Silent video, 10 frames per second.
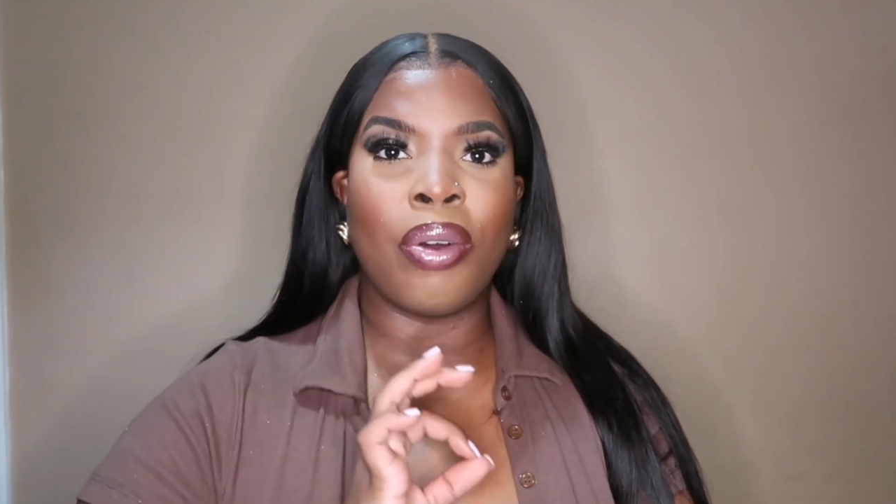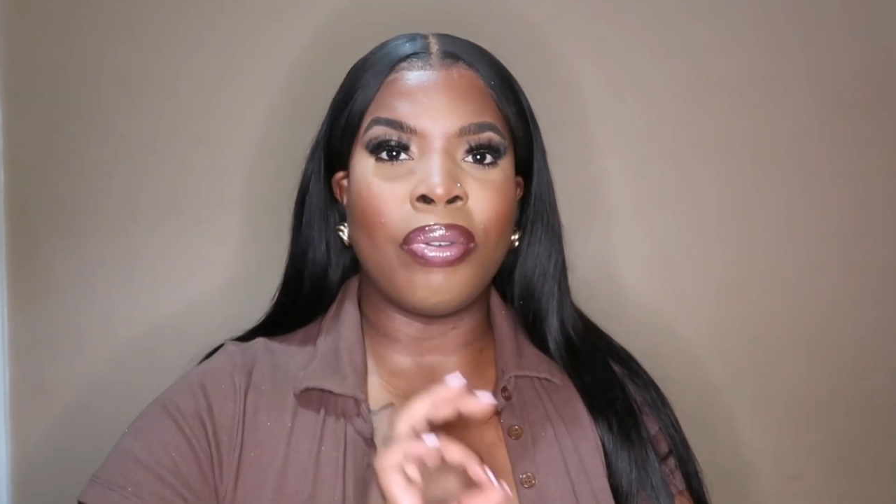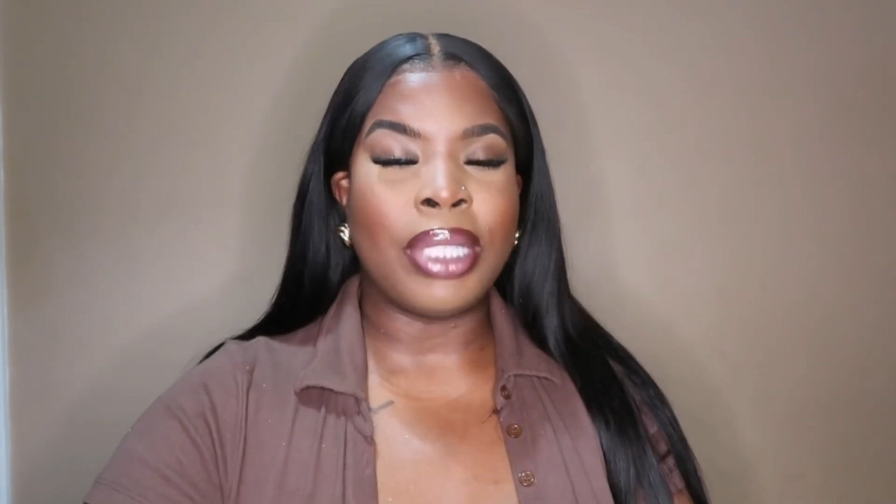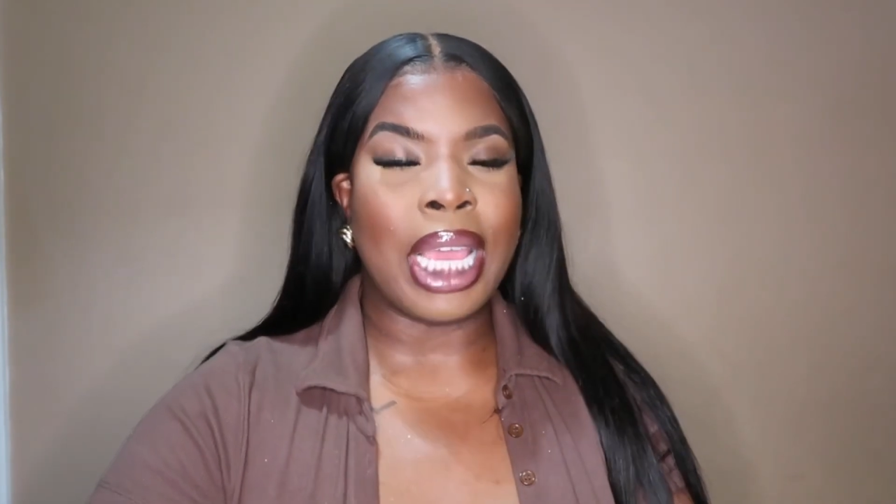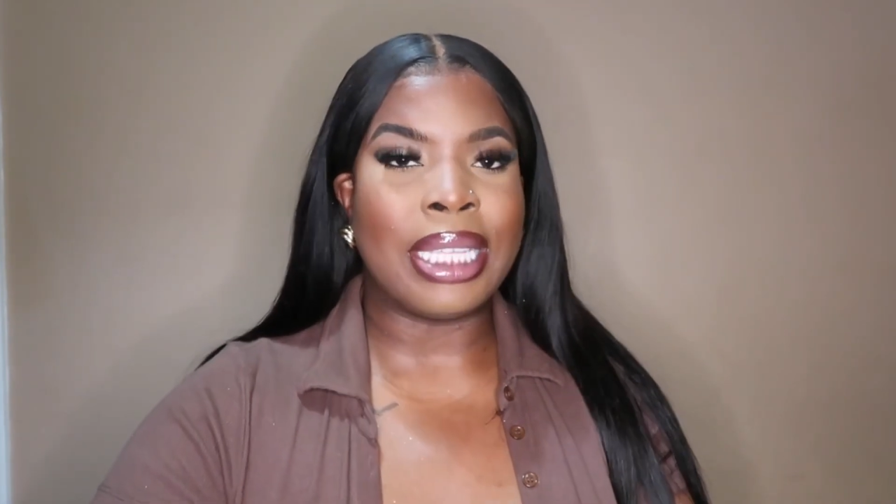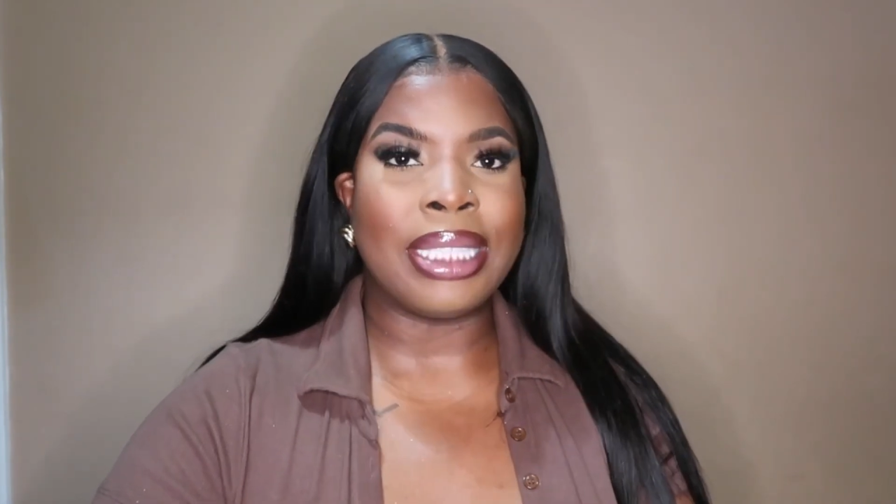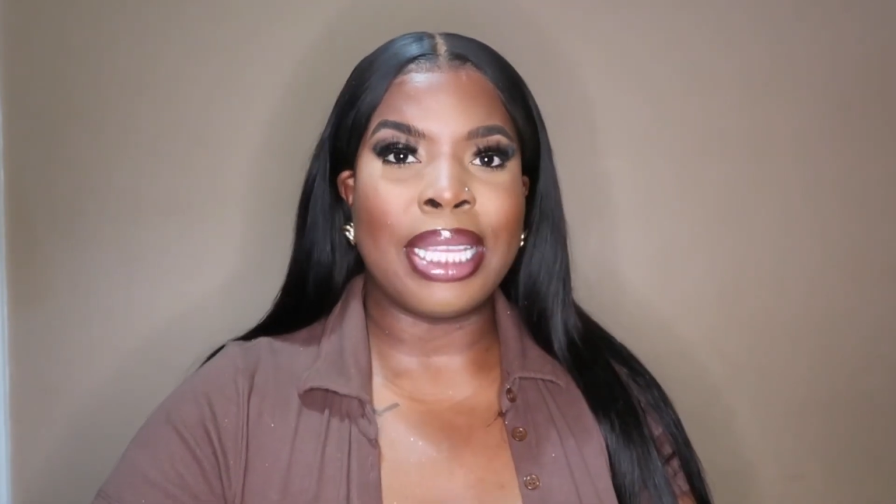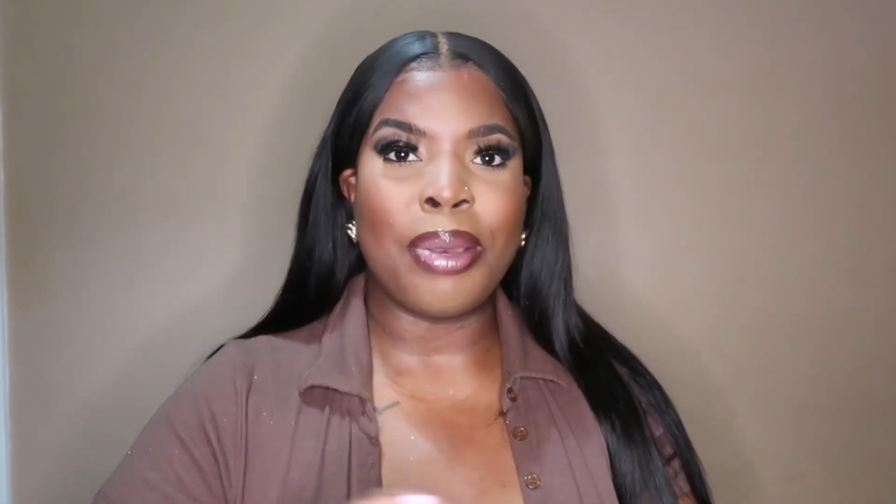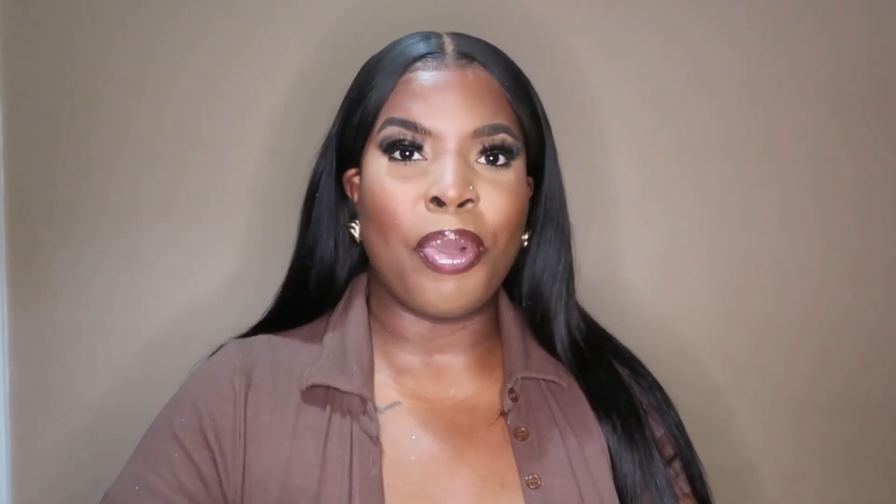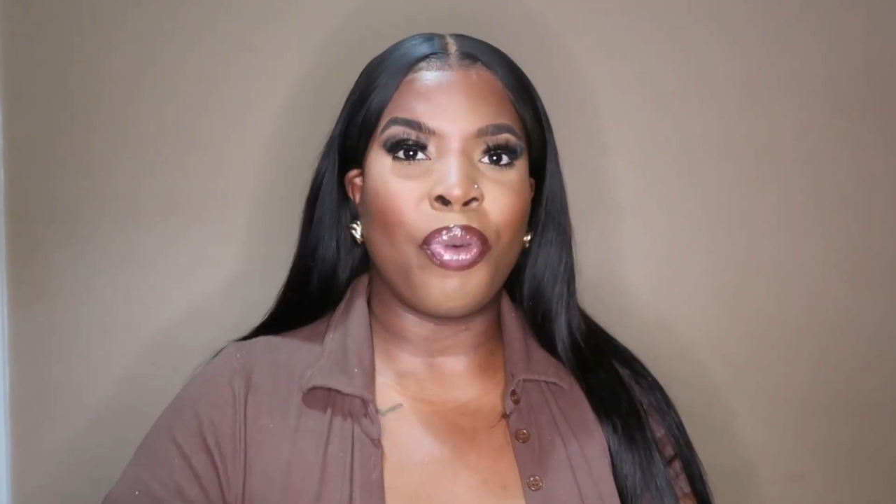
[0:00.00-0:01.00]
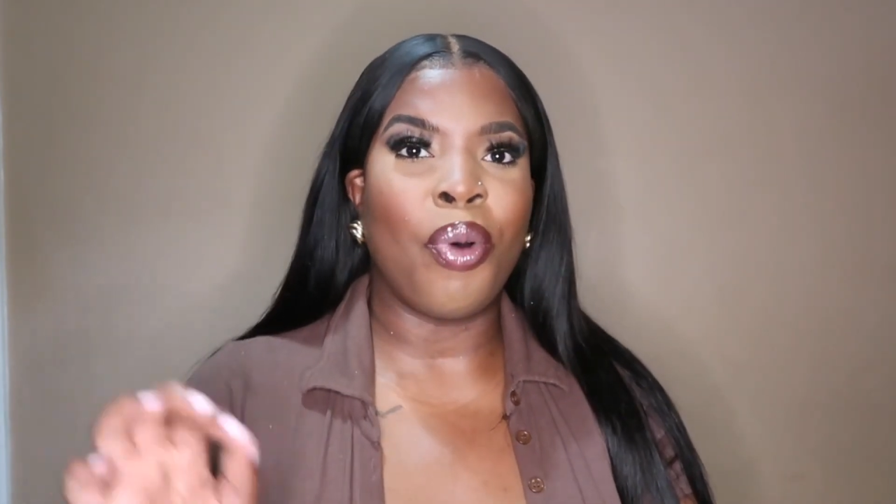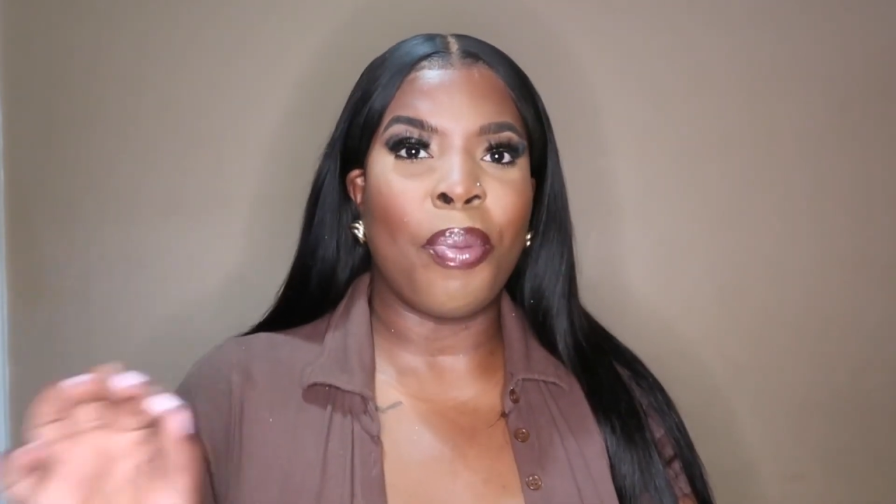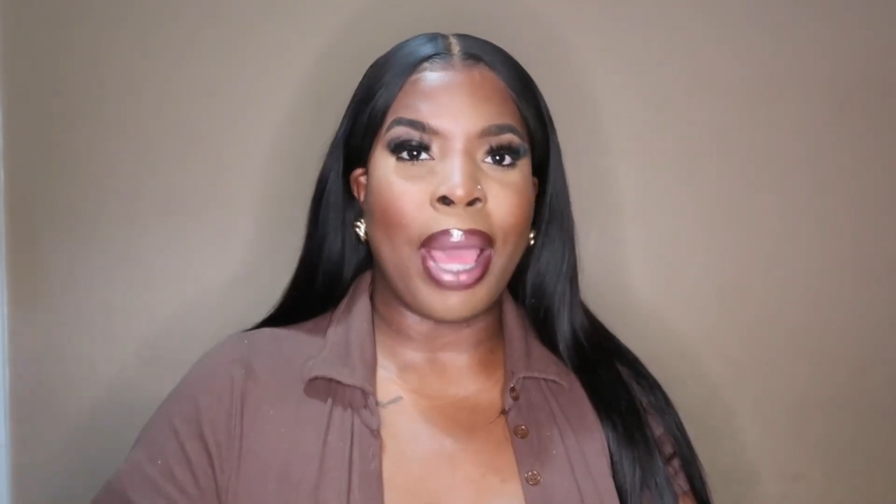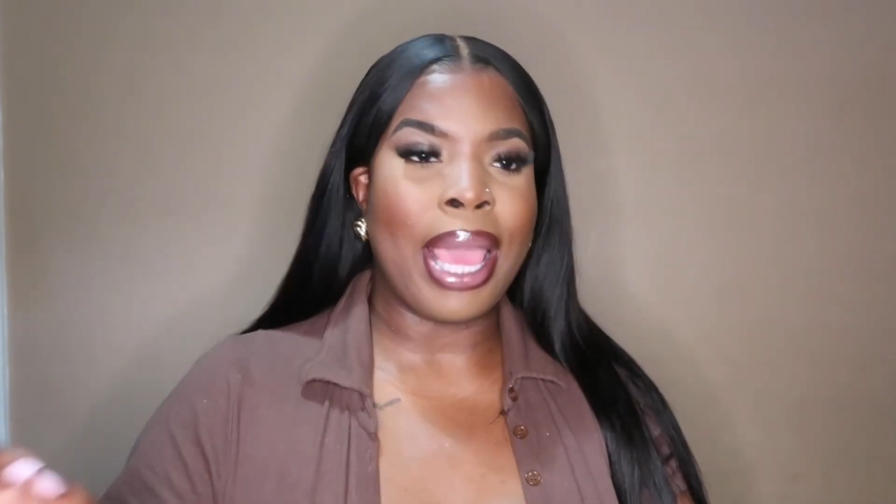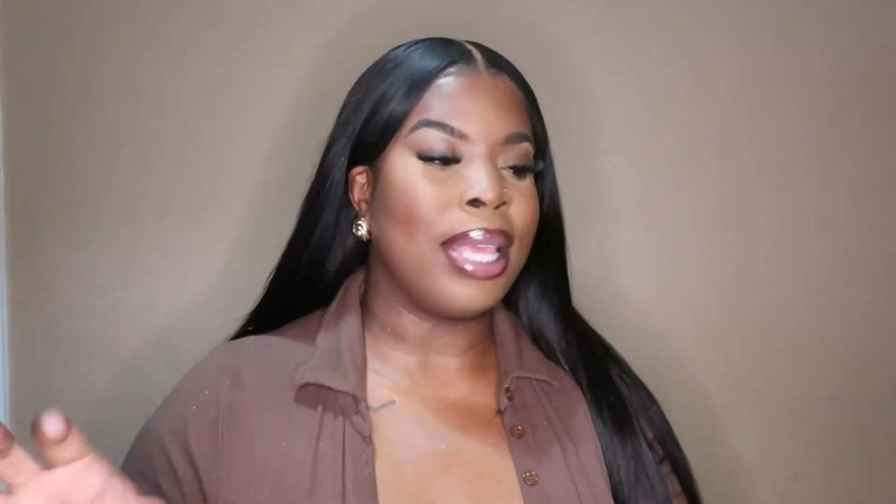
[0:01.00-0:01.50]
of testing
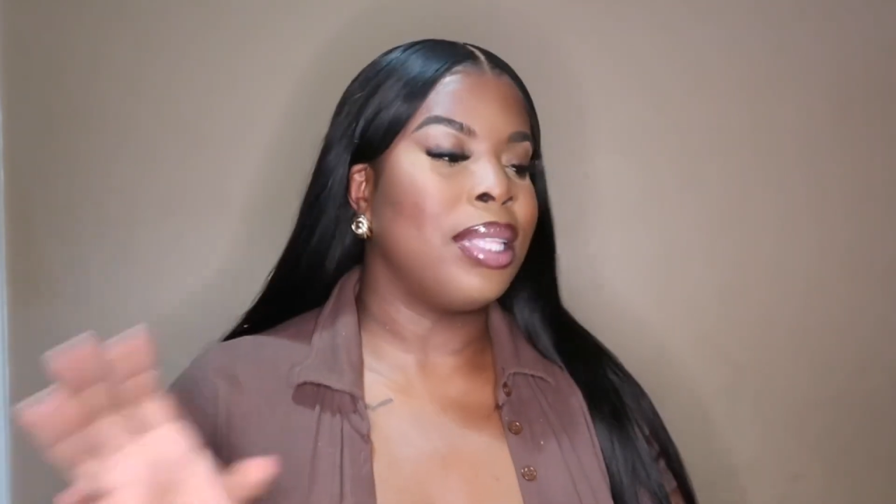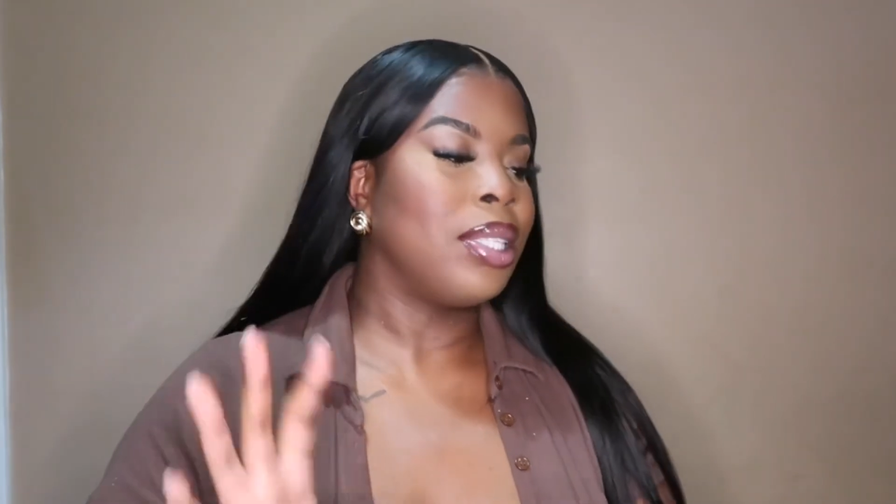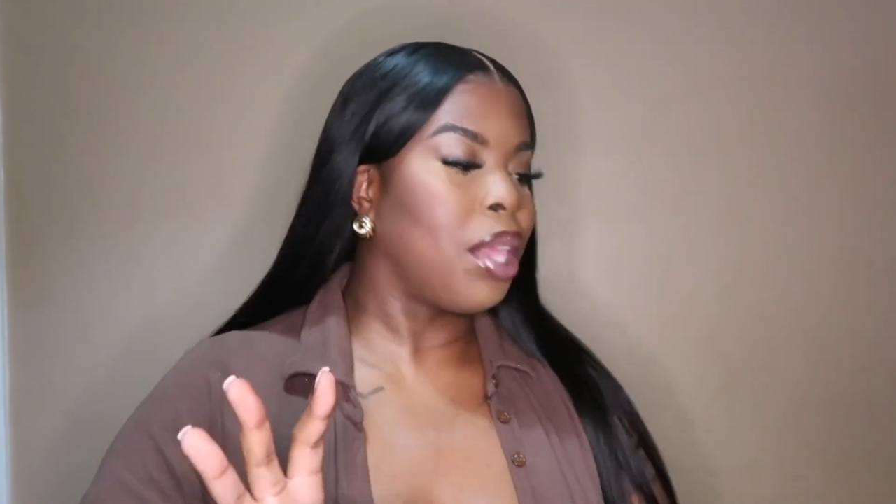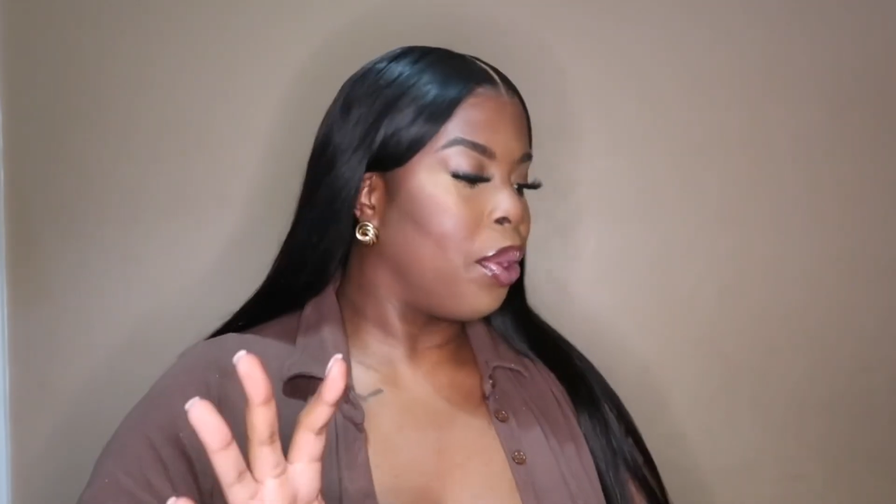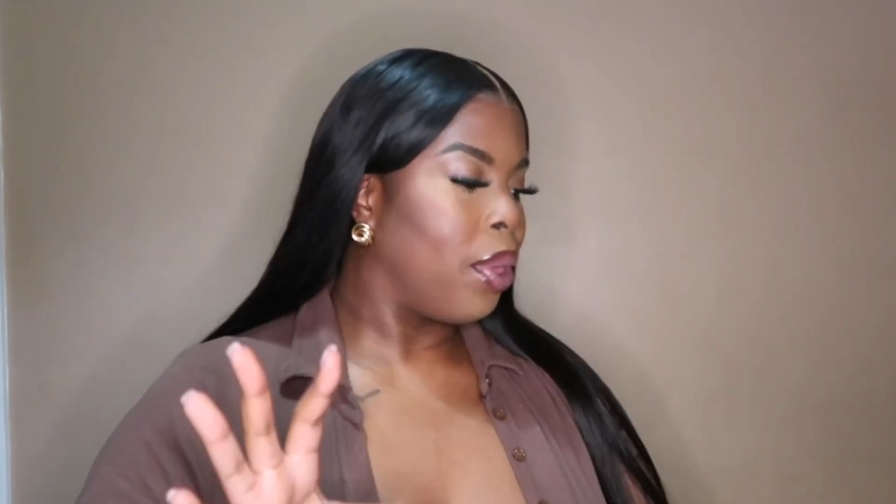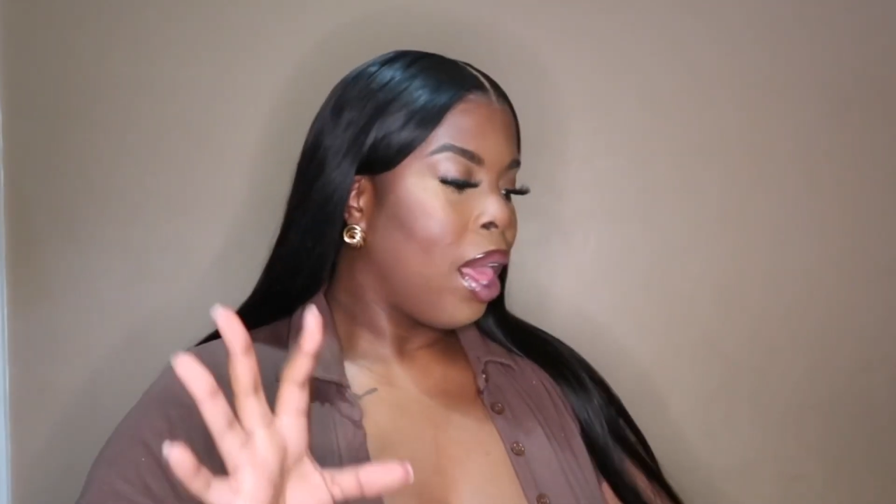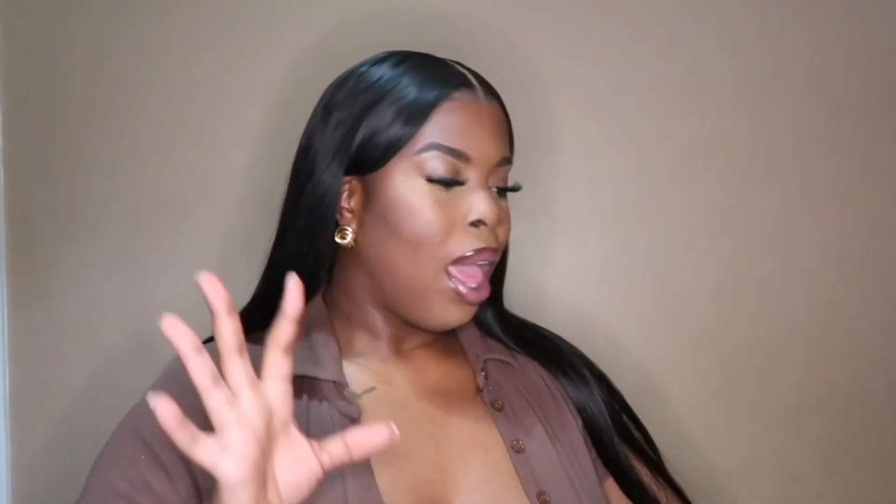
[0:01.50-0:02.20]
before buying, so